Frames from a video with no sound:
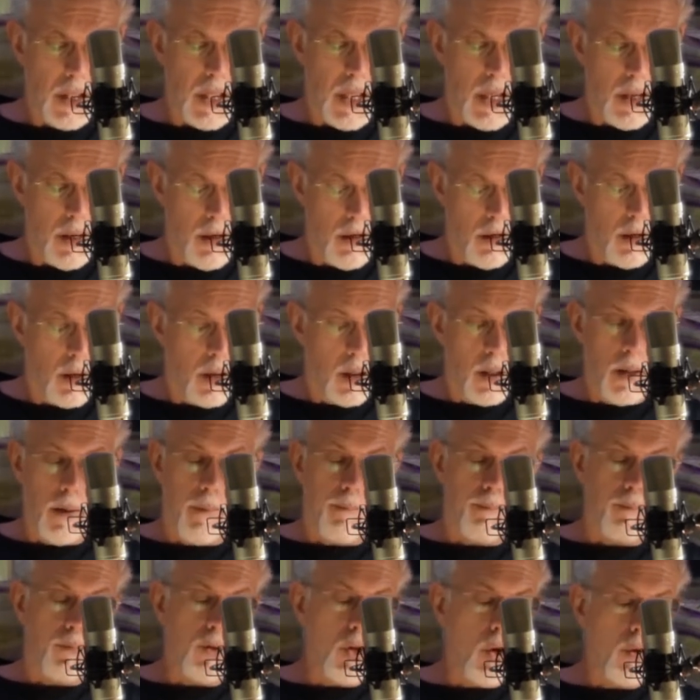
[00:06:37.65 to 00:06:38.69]
need—
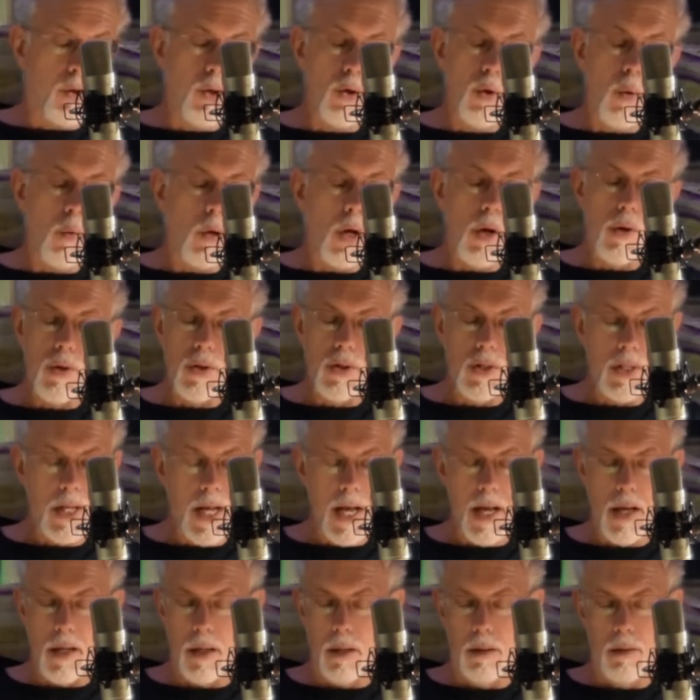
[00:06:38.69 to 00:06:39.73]
No, you don't
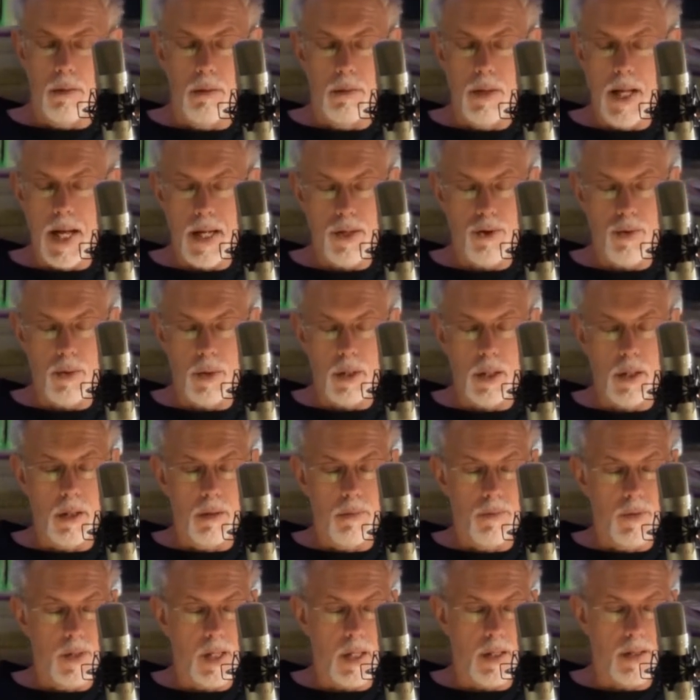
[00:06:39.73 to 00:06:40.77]
understand, naturally,"
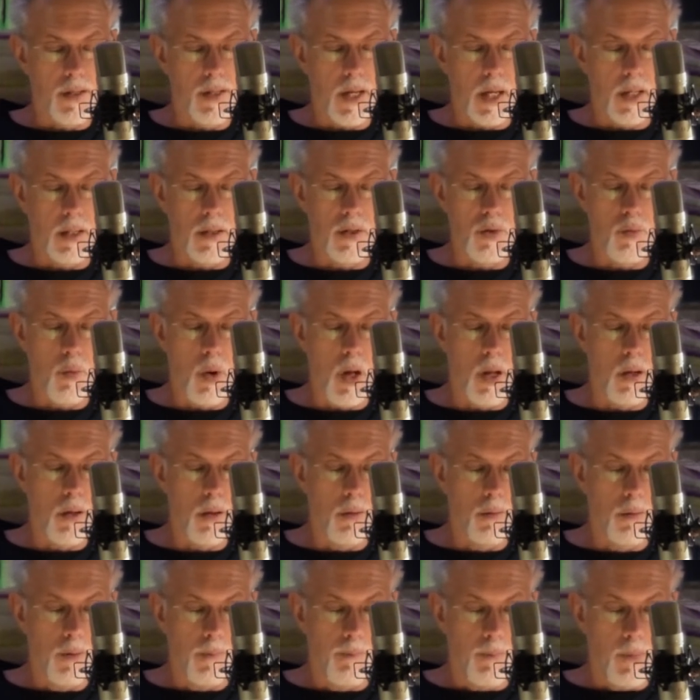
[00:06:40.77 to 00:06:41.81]
said the second
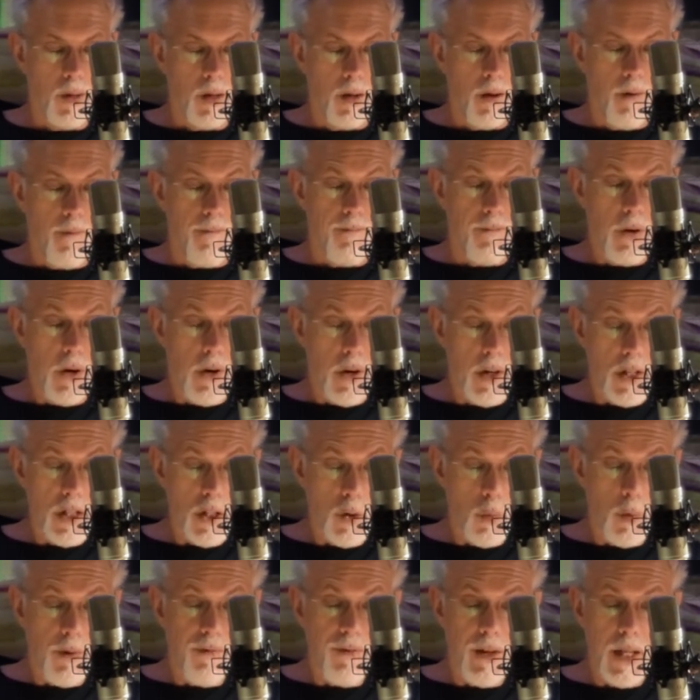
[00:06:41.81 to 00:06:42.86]
swallow.
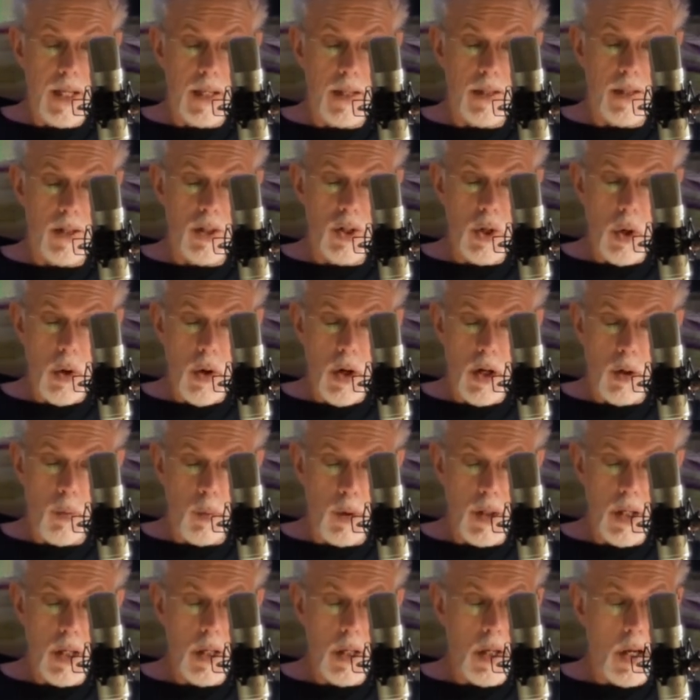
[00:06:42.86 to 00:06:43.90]
"First, we feel it stirring
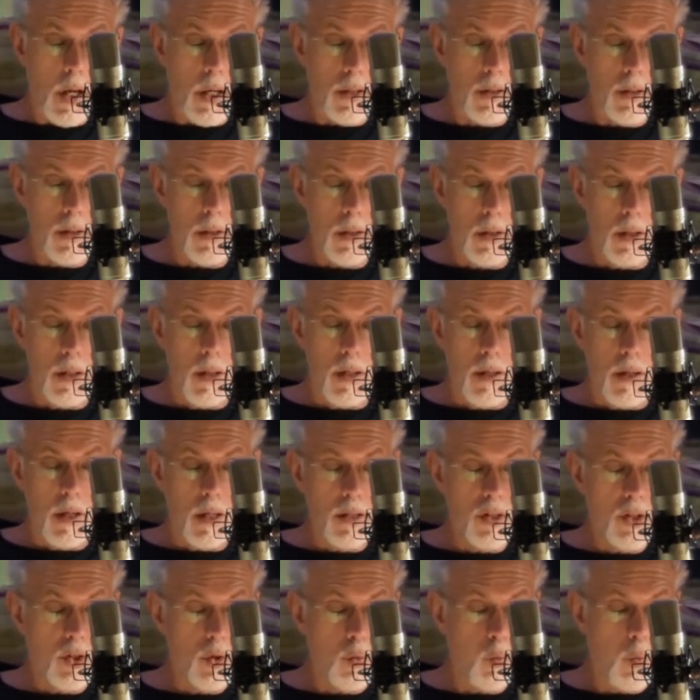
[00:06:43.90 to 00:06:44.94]
within us, a
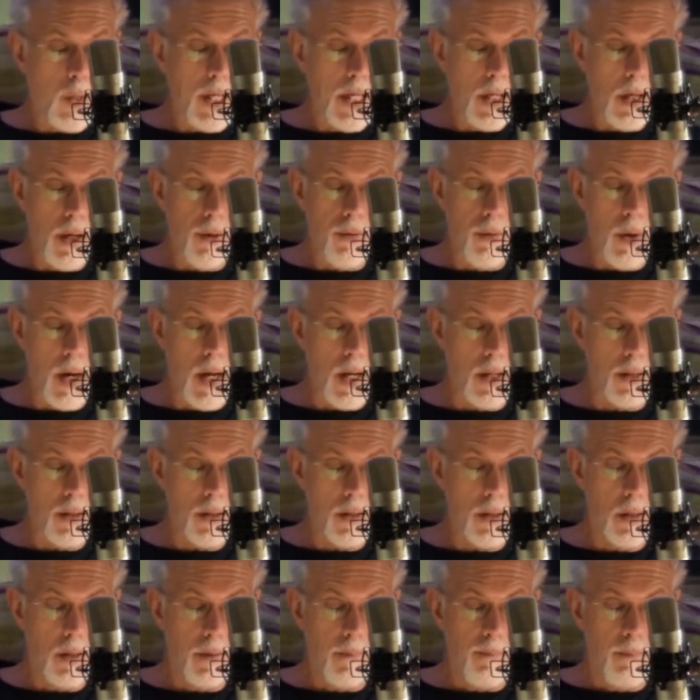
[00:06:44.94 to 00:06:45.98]
sweet
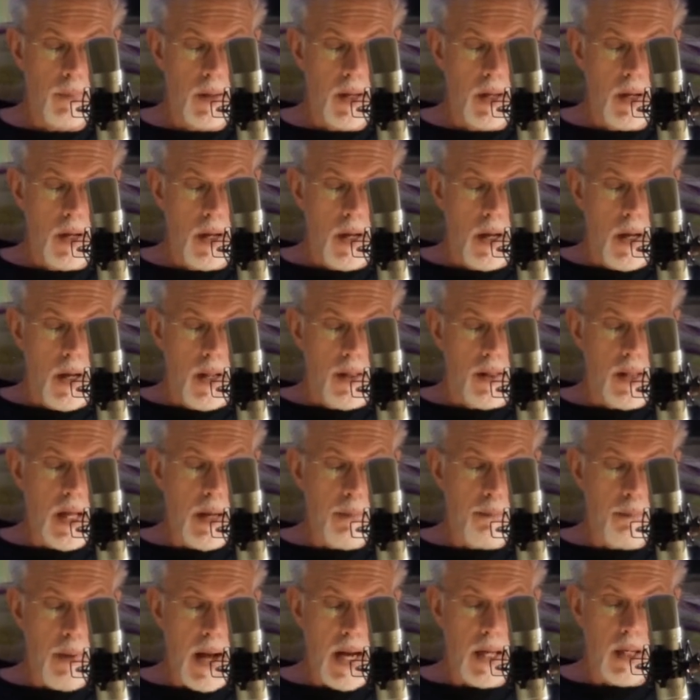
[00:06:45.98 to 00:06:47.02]
unrest.
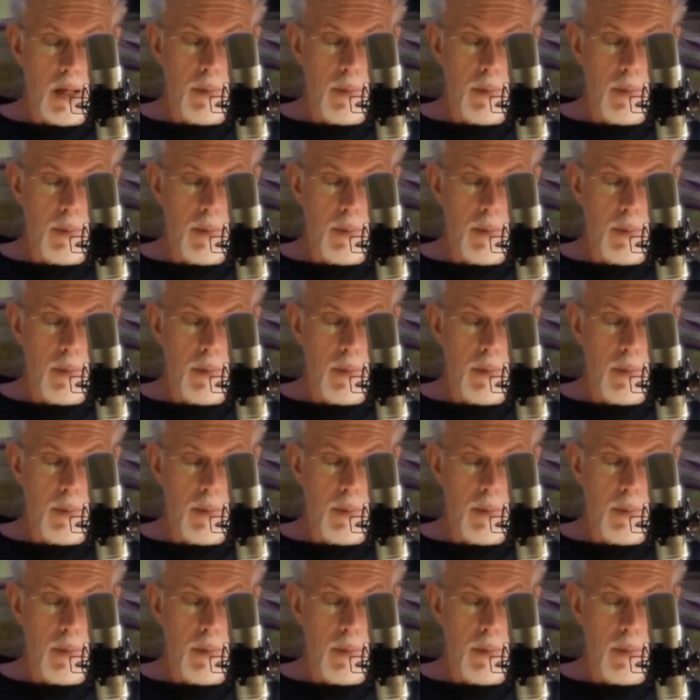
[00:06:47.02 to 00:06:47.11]
Then back